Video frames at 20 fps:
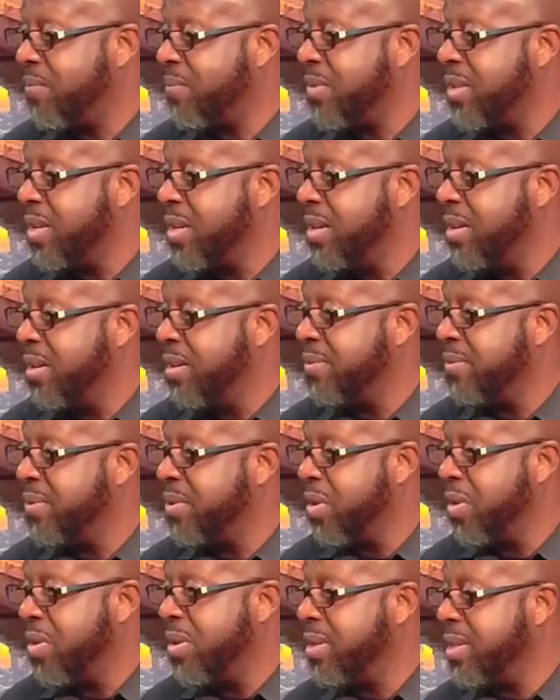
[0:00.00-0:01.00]
of
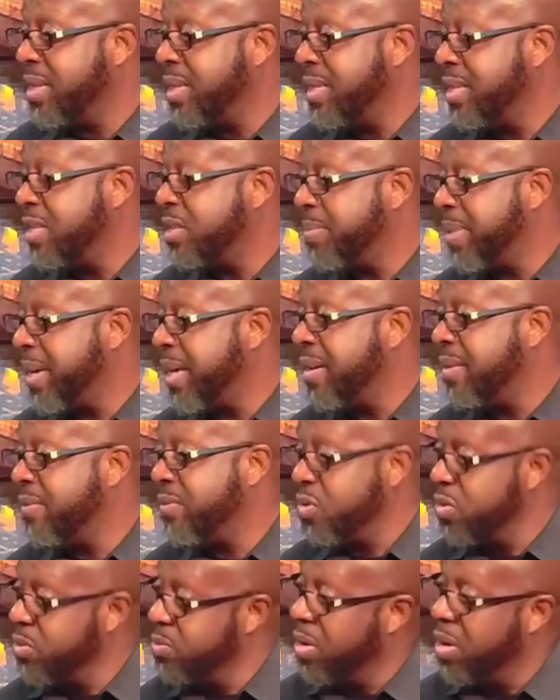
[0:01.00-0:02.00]
hurt and despair.
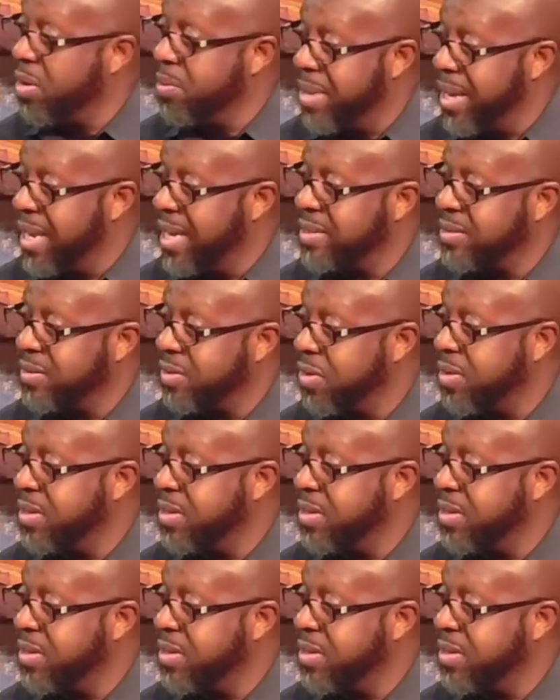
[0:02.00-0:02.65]
You brought baggage of hurt and